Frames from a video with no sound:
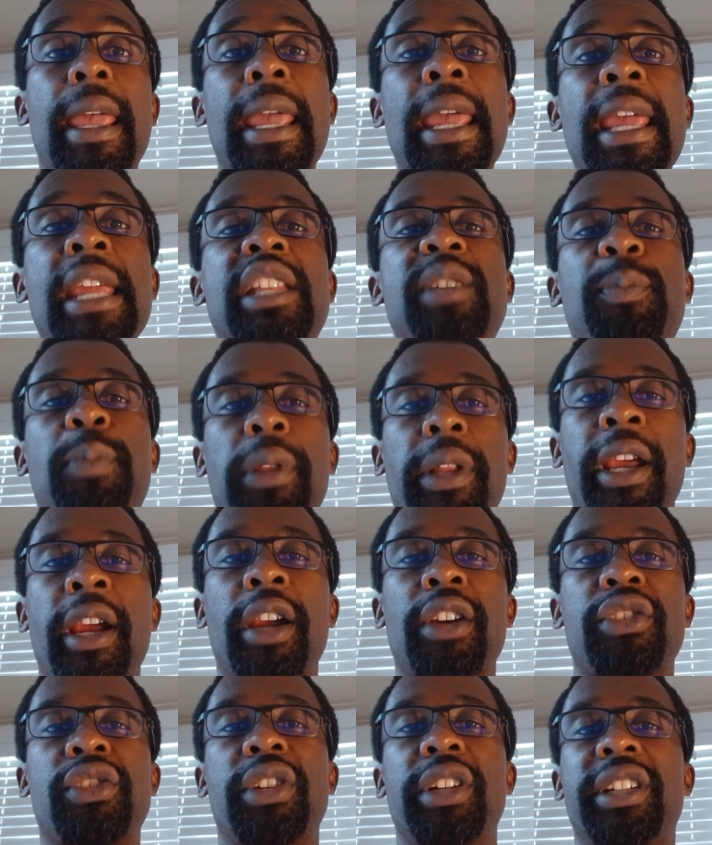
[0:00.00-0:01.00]
each
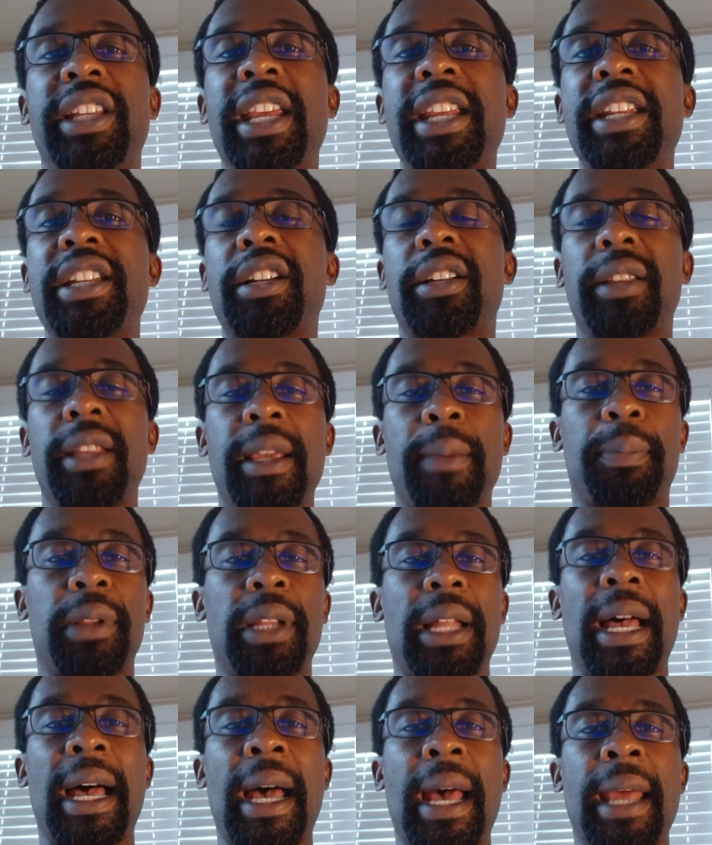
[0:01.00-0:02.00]
player strategically
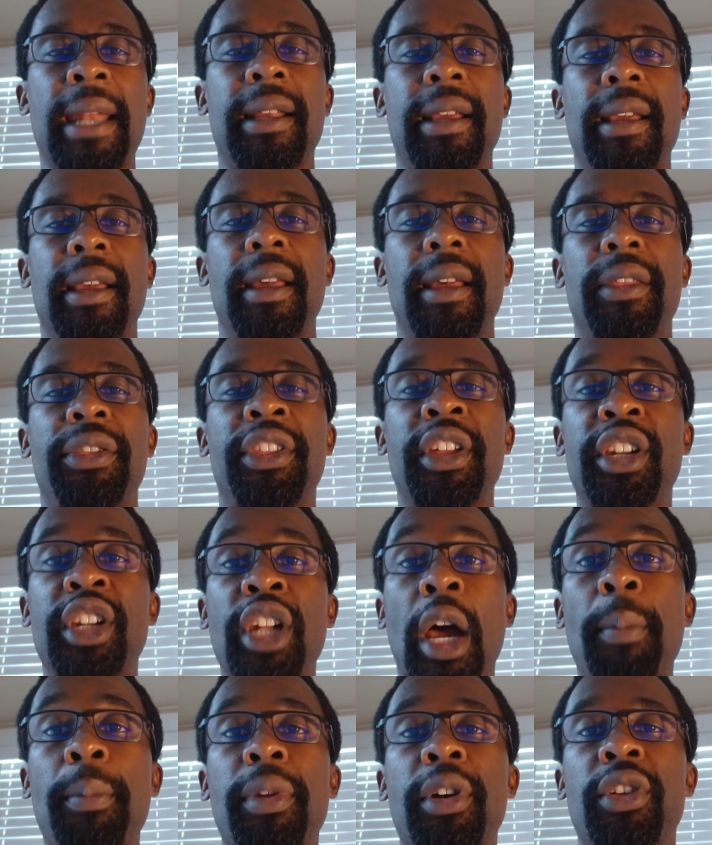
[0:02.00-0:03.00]
applied the
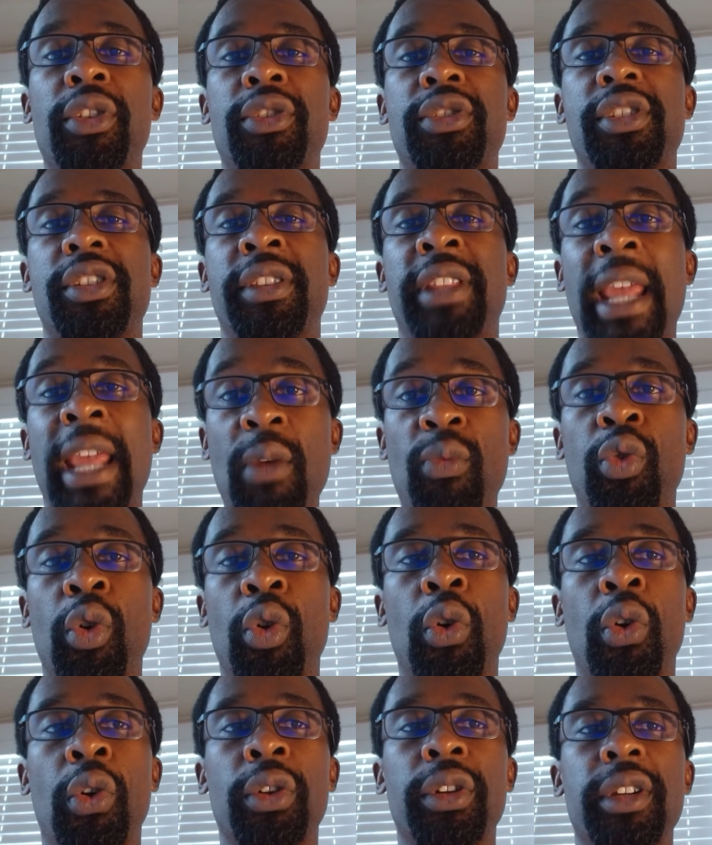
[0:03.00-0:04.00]
numbers they
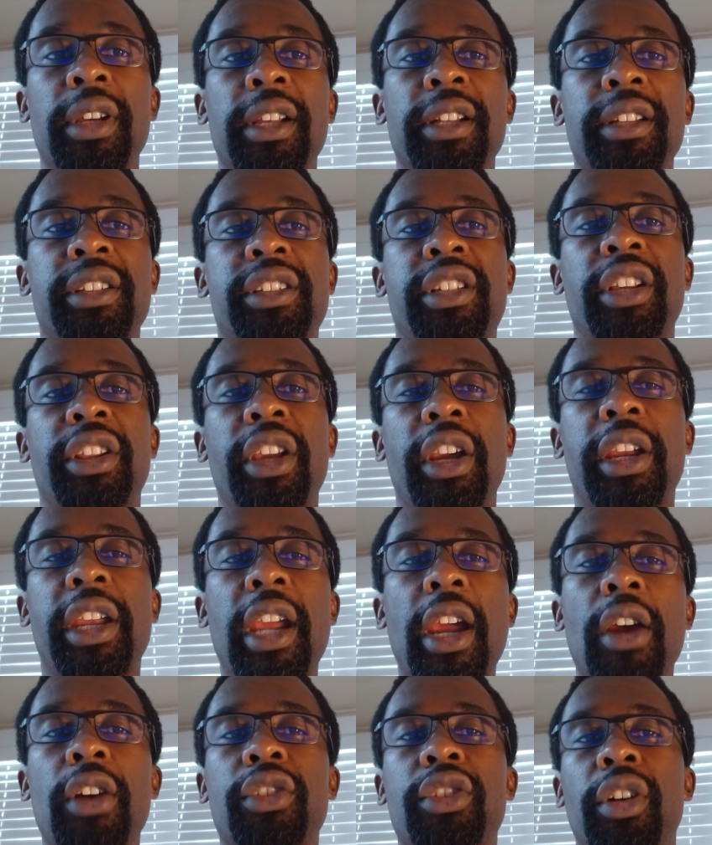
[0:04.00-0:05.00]
rolled to their
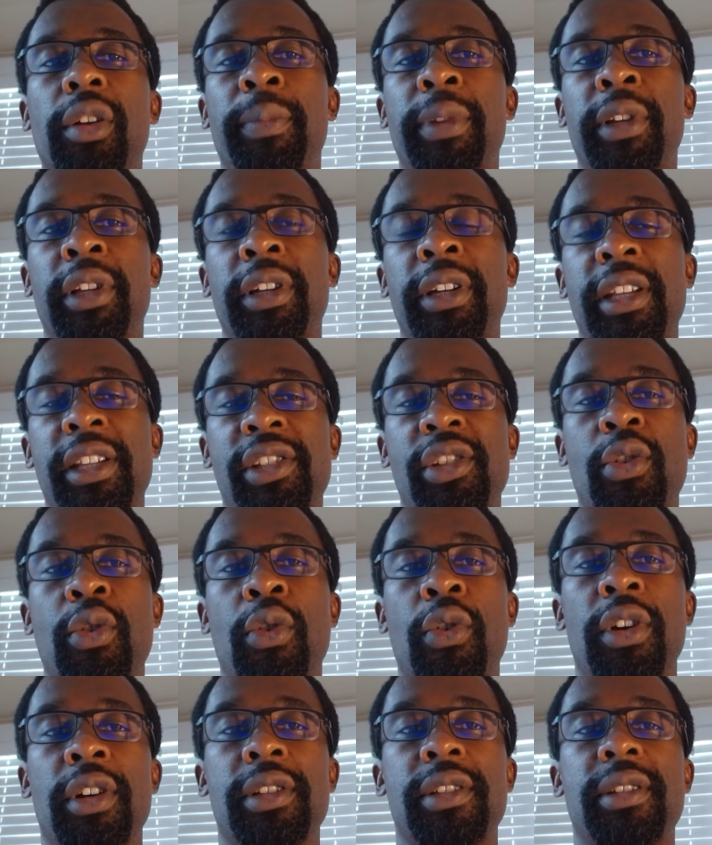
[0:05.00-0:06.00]
character ability
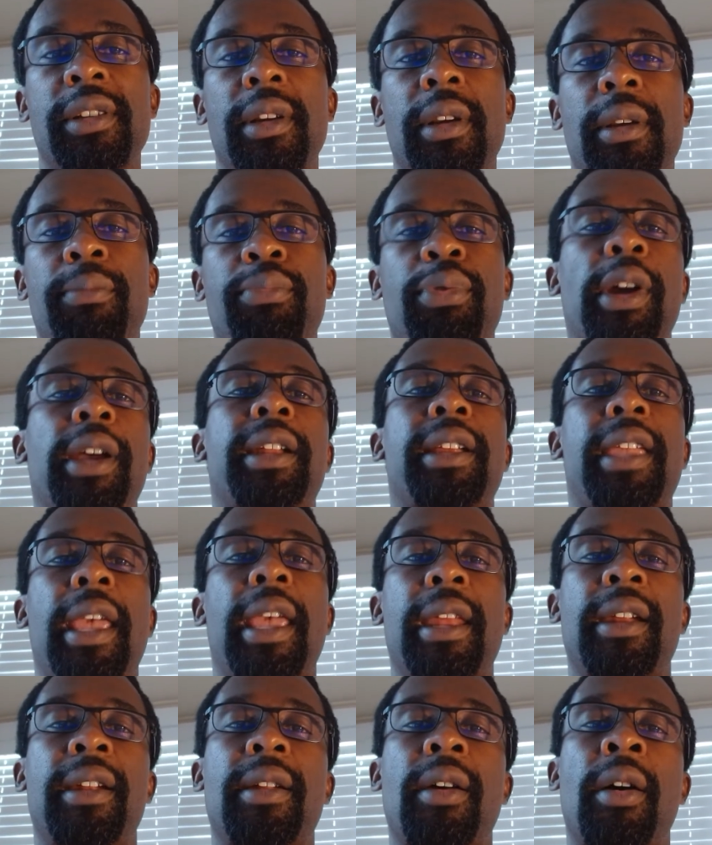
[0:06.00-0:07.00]
scores
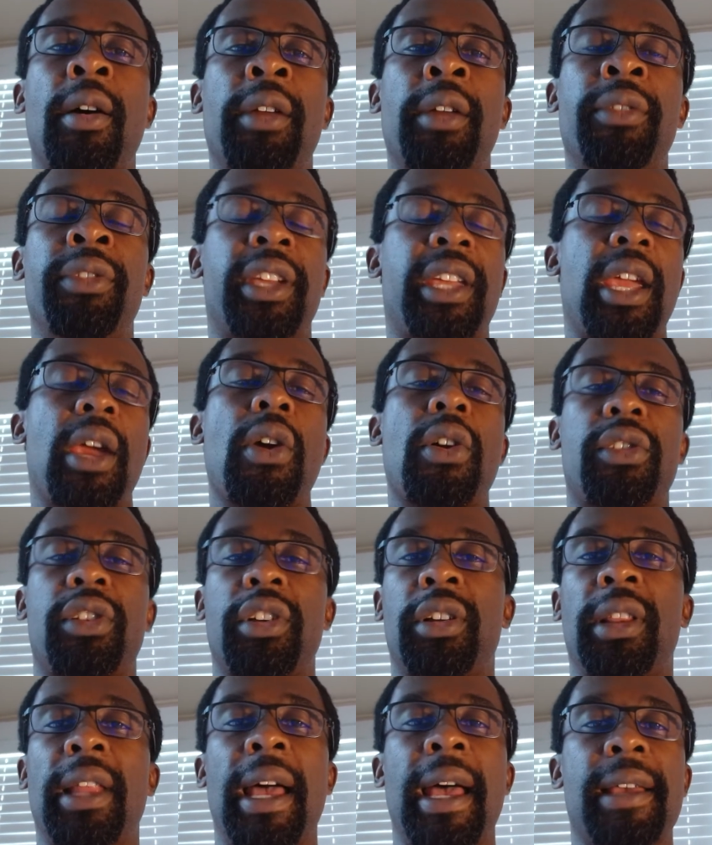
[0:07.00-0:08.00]
predicated on the character
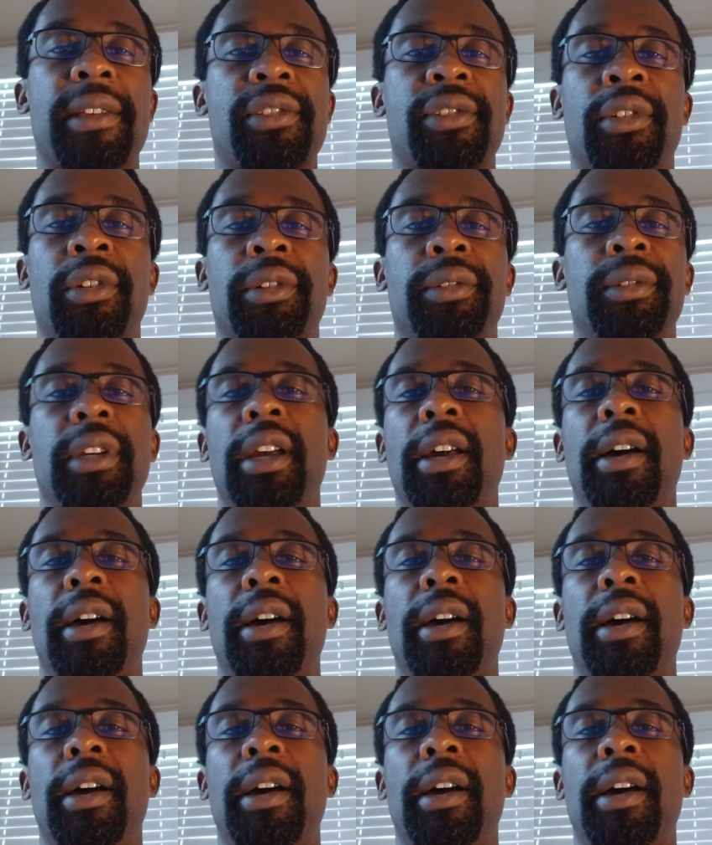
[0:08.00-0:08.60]
class or